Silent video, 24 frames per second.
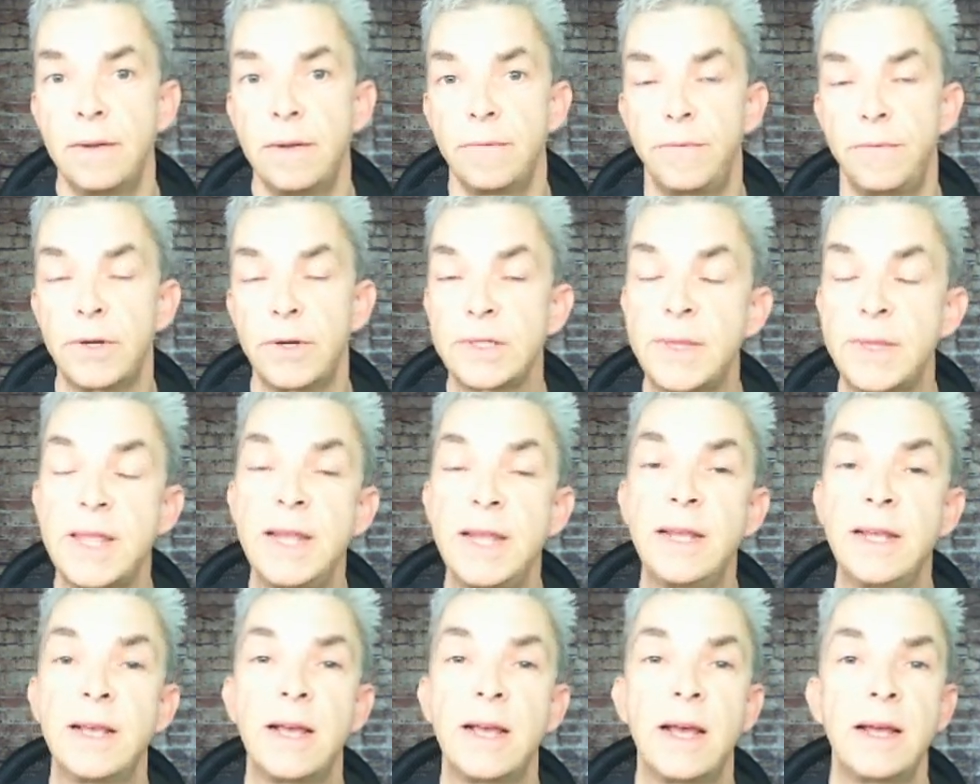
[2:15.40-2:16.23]
First
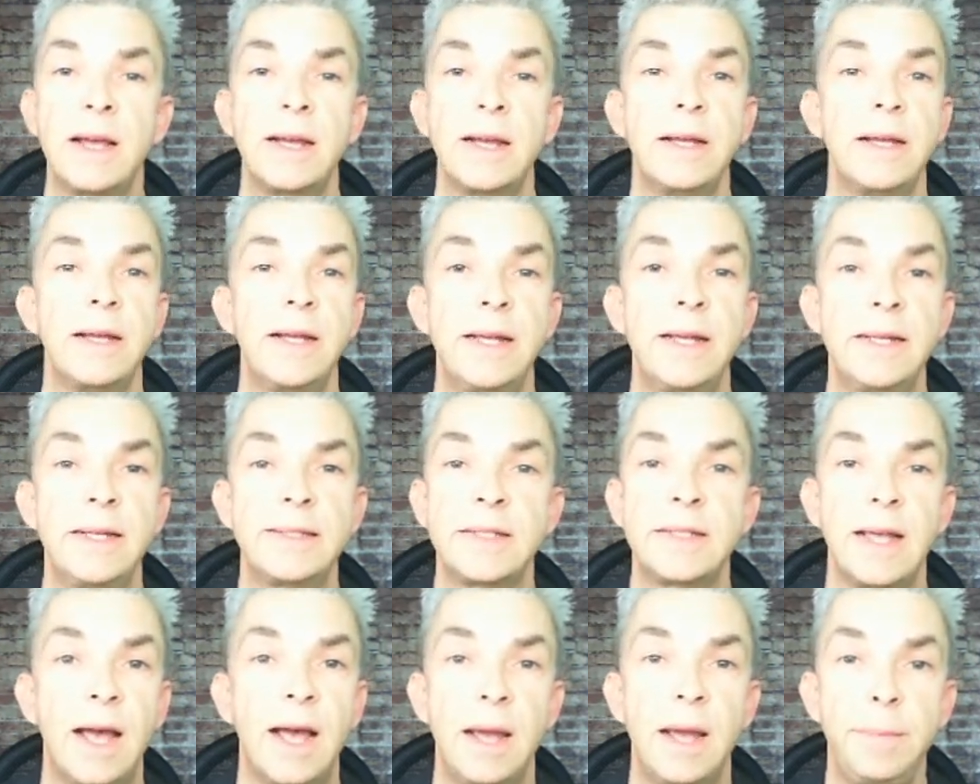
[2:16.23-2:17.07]
thing
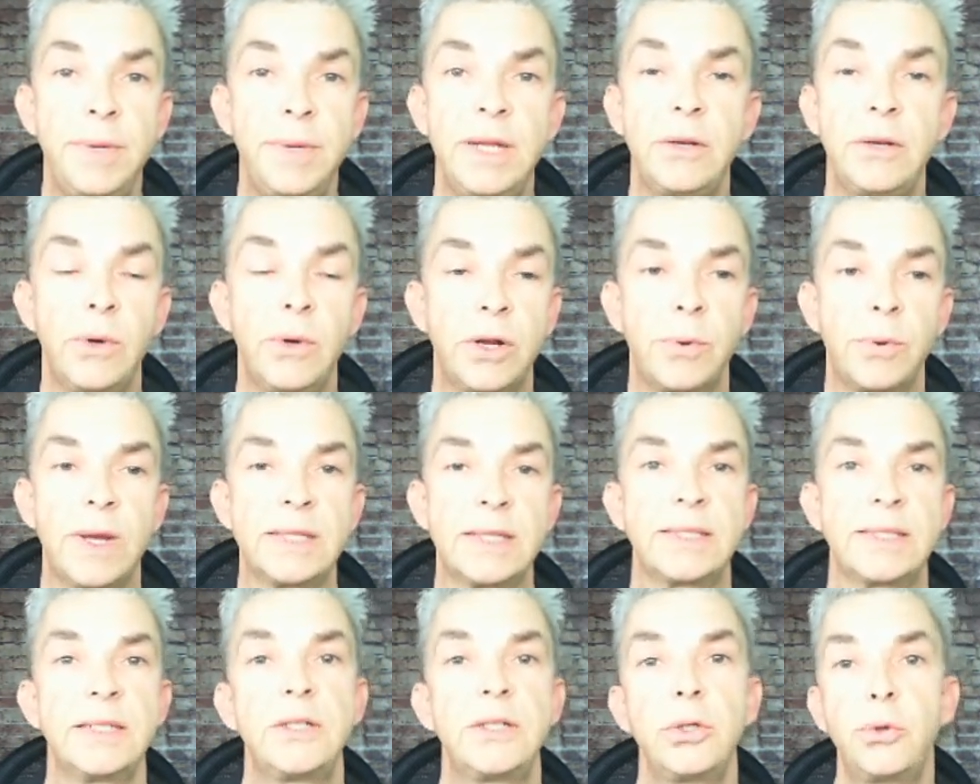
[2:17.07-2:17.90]
is I'm being
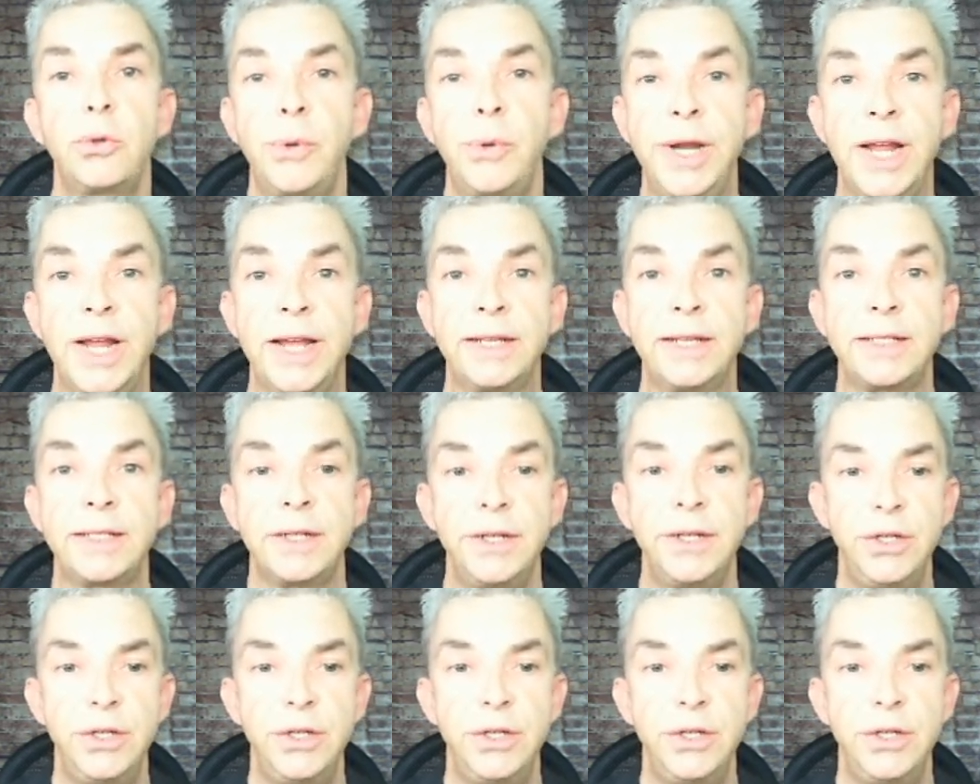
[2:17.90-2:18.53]
requested to create a